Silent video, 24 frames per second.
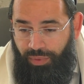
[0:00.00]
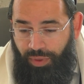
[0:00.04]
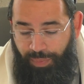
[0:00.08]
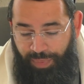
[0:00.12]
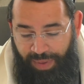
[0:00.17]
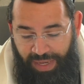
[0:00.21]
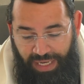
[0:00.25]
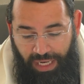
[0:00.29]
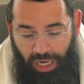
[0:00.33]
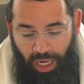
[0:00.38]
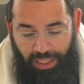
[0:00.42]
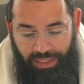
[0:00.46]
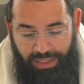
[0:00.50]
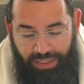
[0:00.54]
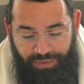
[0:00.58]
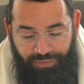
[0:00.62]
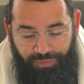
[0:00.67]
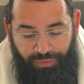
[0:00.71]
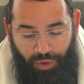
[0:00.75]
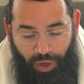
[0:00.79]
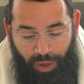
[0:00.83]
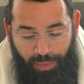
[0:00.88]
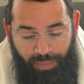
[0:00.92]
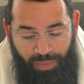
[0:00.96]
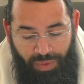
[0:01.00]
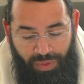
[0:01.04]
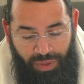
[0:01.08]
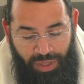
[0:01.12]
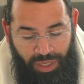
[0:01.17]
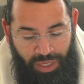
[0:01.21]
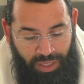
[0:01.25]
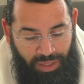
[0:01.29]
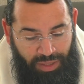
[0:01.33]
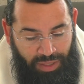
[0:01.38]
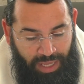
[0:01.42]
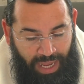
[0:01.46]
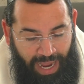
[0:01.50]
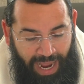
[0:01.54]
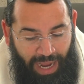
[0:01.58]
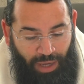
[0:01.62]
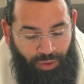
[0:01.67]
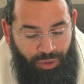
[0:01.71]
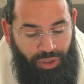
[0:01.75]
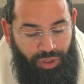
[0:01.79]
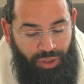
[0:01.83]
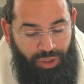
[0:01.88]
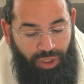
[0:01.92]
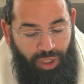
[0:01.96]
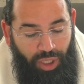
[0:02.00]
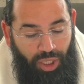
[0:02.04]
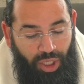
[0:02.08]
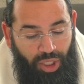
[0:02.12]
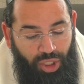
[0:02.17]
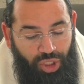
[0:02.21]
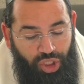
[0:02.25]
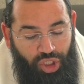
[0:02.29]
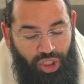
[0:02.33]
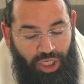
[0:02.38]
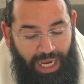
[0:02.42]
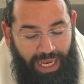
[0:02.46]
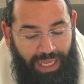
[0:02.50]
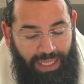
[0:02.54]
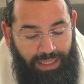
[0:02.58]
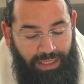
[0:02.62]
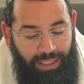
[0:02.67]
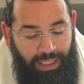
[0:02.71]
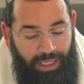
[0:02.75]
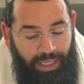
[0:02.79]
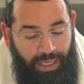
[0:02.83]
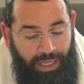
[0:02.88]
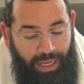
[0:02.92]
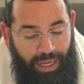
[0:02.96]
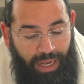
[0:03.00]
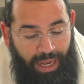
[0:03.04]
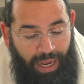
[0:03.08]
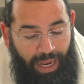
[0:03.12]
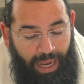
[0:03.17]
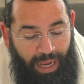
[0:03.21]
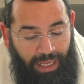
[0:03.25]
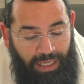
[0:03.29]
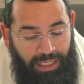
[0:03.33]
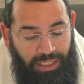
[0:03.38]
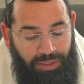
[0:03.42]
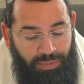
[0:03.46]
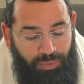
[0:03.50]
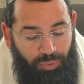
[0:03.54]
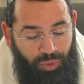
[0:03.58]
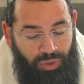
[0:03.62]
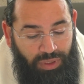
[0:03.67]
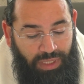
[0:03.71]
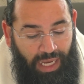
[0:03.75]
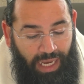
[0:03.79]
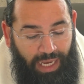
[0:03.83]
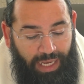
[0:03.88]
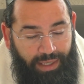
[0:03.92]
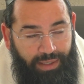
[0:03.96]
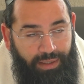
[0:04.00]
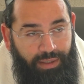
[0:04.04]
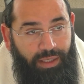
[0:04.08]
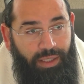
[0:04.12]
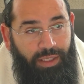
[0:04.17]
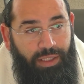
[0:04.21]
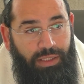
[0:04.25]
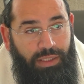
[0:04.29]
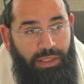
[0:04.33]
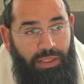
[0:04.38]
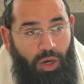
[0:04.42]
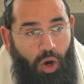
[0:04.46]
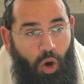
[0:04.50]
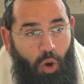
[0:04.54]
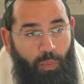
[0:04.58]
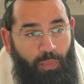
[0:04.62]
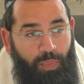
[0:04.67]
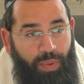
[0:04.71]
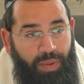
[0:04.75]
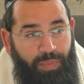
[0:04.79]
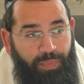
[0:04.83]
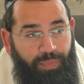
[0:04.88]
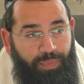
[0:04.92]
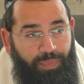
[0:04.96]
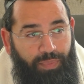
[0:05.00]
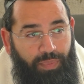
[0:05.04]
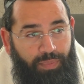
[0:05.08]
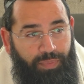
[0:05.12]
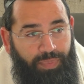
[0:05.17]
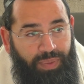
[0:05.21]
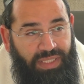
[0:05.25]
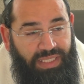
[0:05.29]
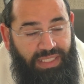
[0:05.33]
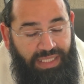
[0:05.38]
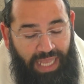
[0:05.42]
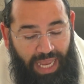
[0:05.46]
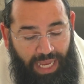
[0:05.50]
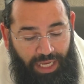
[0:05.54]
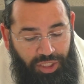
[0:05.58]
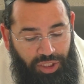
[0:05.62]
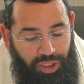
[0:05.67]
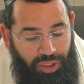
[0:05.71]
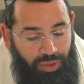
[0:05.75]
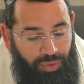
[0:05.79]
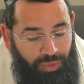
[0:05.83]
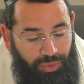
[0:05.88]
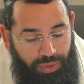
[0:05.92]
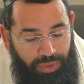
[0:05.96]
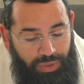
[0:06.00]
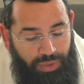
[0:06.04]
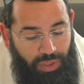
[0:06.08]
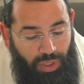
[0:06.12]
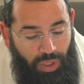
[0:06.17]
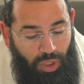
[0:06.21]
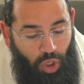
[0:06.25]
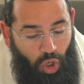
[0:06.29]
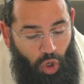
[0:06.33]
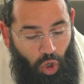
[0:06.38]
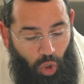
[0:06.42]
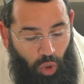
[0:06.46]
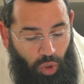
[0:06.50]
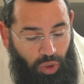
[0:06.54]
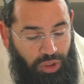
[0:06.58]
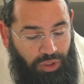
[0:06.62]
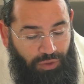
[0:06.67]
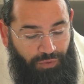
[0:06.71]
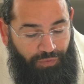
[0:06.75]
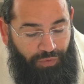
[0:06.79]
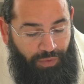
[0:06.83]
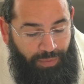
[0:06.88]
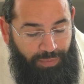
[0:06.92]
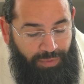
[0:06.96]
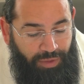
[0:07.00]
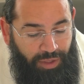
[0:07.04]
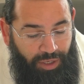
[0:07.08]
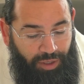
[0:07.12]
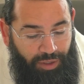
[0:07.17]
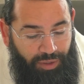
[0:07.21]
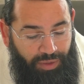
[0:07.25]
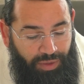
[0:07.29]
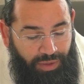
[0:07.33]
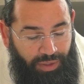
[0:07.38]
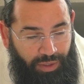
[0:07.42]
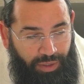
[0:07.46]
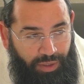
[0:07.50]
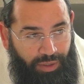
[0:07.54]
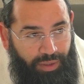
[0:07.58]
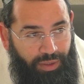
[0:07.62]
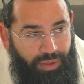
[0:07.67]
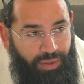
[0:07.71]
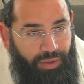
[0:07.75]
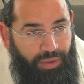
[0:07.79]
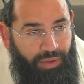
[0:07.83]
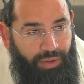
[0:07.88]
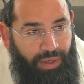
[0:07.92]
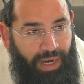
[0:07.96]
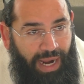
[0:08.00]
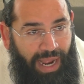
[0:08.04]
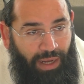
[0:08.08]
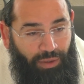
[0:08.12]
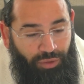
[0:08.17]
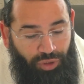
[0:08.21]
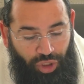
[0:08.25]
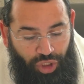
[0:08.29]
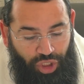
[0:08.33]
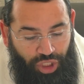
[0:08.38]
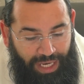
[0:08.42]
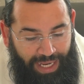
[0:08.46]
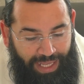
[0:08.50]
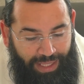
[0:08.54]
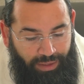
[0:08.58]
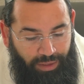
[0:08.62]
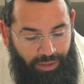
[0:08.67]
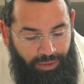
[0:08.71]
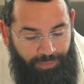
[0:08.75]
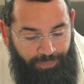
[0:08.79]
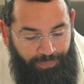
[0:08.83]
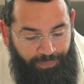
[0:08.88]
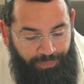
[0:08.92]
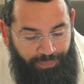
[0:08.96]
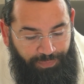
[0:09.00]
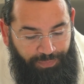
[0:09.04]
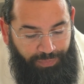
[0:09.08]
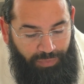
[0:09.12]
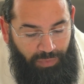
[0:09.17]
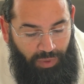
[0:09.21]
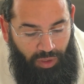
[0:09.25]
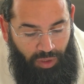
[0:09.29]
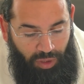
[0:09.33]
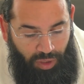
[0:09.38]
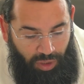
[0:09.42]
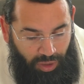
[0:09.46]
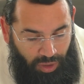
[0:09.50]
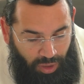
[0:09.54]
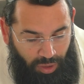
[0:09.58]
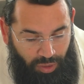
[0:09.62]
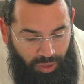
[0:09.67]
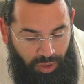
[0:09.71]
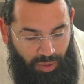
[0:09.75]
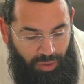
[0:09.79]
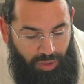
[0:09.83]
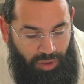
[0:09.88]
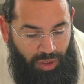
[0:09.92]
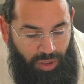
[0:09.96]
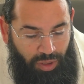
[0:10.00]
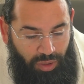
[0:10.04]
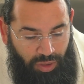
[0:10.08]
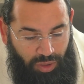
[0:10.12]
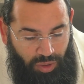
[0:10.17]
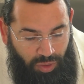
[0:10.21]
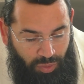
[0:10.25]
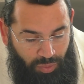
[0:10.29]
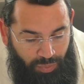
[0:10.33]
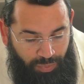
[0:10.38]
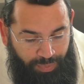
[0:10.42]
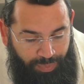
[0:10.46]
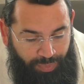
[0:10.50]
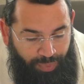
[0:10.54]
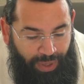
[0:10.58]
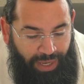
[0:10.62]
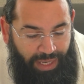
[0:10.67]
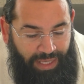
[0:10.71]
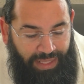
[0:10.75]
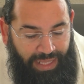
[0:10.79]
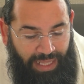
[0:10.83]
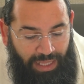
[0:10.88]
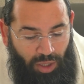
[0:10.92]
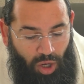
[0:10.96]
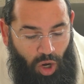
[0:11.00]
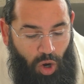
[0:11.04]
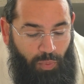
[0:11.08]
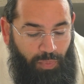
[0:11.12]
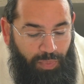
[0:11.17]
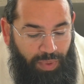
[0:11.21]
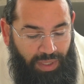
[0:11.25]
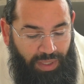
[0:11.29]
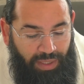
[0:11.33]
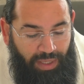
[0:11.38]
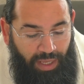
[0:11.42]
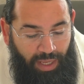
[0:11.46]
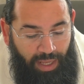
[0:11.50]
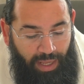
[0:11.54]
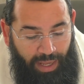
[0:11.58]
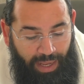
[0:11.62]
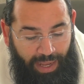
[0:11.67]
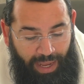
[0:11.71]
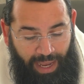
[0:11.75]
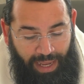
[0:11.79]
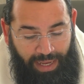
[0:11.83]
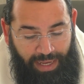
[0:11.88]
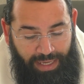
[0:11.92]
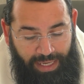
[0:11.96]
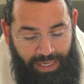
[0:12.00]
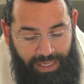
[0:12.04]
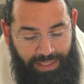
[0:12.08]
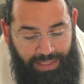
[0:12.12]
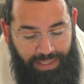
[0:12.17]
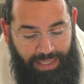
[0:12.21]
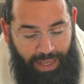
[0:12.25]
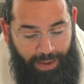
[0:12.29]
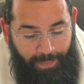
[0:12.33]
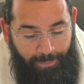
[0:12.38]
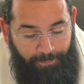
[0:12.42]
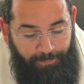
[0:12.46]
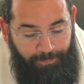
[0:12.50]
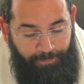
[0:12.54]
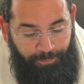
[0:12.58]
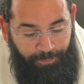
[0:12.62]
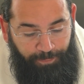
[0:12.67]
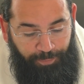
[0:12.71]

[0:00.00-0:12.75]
peanuts from the outer shell, and it's mutar to open pistachios also from their outer shell, to break that open and eat them.